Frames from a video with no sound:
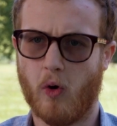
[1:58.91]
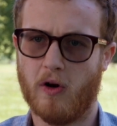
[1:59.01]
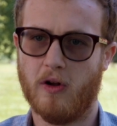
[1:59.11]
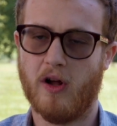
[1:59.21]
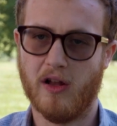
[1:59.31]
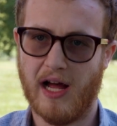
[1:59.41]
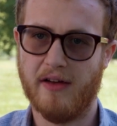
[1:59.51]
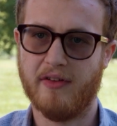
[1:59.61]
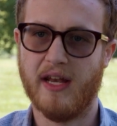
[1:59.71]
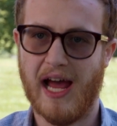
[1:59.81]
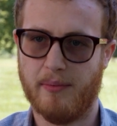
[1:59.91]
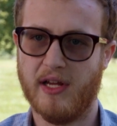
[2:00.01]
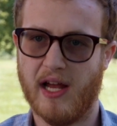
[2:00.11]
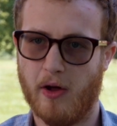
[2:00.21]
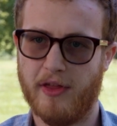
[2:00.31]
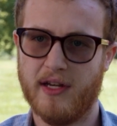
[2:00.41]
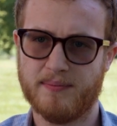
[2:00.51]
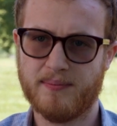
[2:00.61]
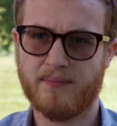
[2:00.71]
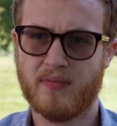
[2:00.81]
coral alive and happy and healthy.
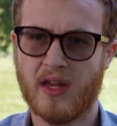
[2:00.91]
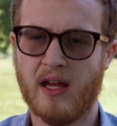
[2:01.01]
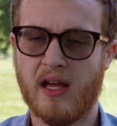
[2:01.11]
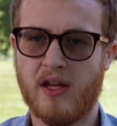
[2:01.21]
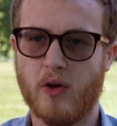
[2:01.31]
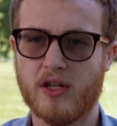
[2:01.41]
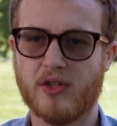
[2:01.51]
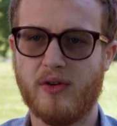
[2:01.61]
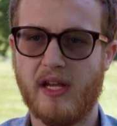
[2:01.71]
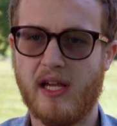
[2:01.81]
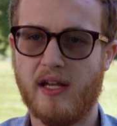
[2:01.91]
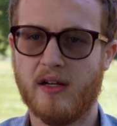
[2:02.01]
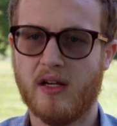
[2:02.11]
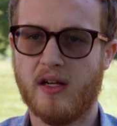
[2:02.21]
You also need